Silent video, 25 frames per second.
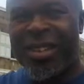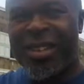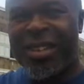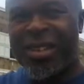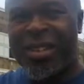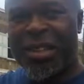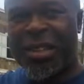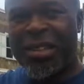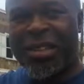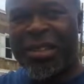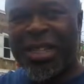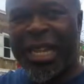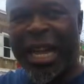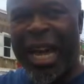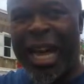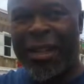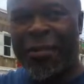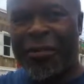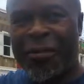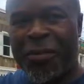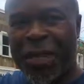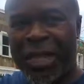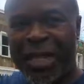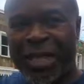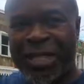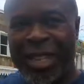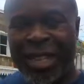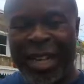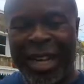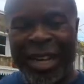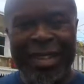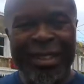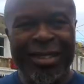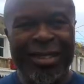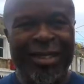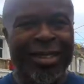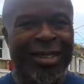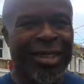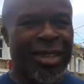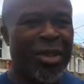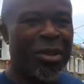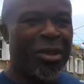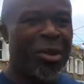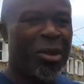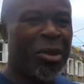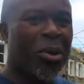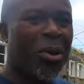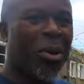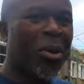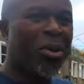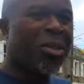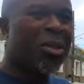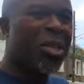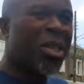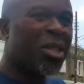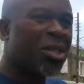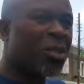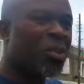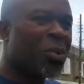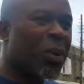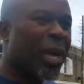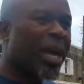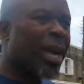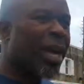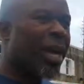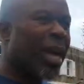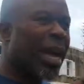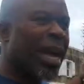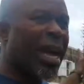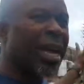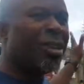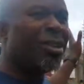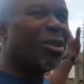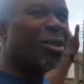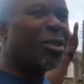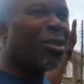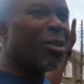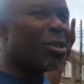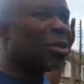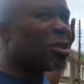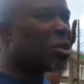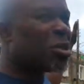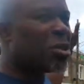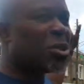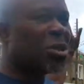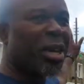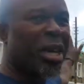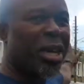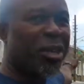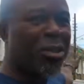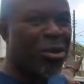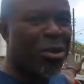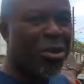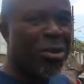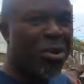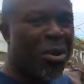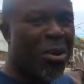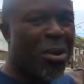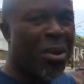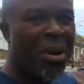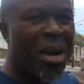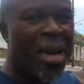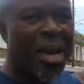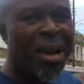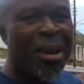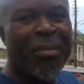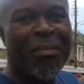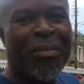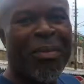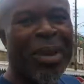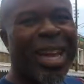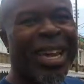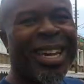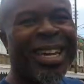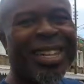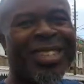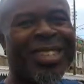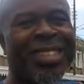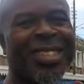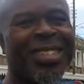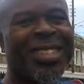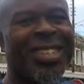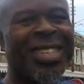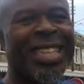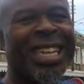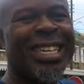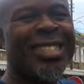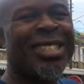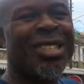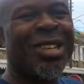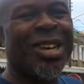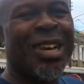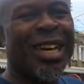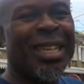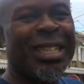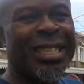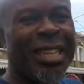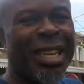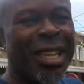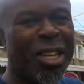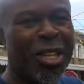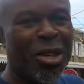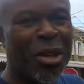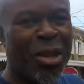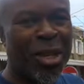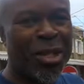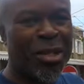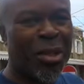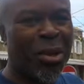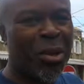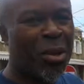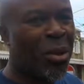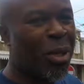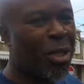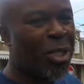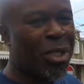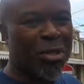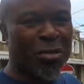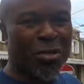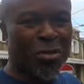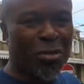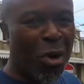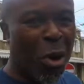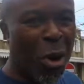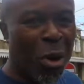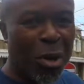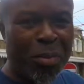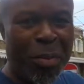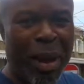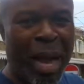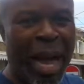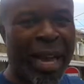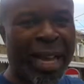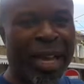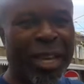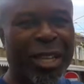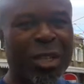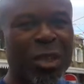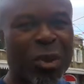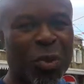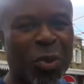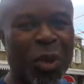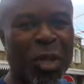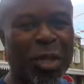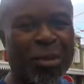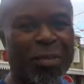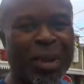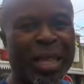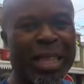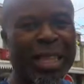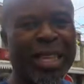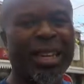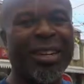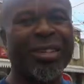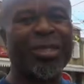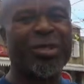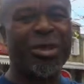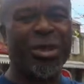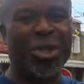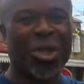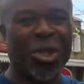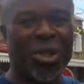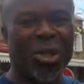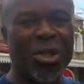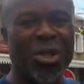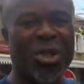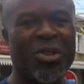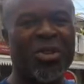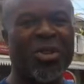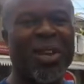the start finish line. You go this way and you go straight through, making sure that you continue on the course. The road markings will be there to show you